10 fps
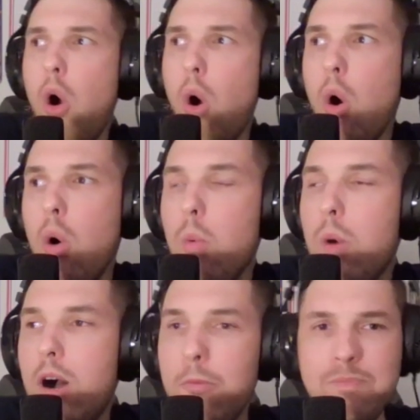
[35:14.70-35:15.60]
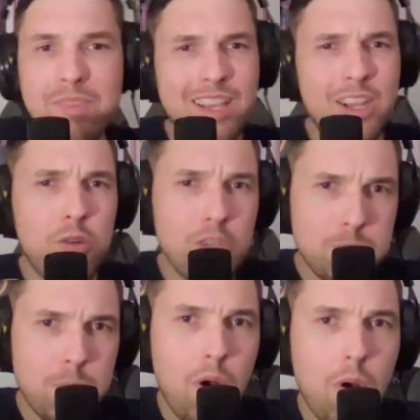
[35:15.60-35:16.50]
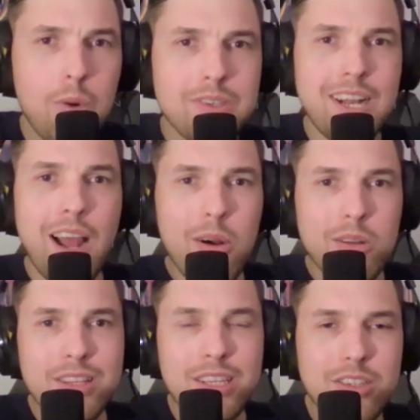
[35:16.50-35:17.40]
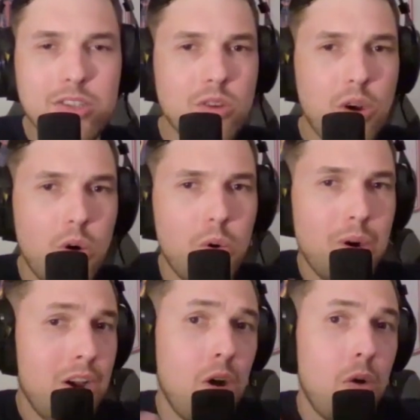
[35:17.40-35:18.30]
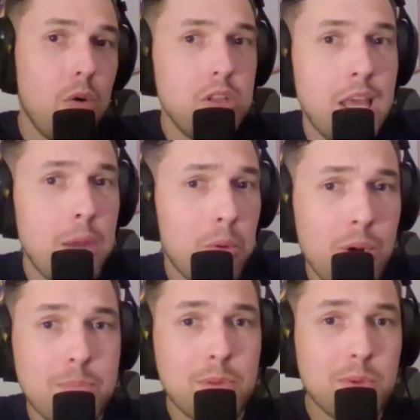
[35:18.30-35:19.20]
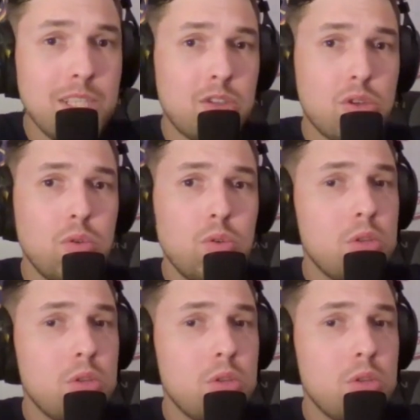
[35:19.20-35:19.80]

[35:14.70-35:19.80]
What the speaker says: "Oh, well, Chris Paul wasn't healthy, so they were up 3-2.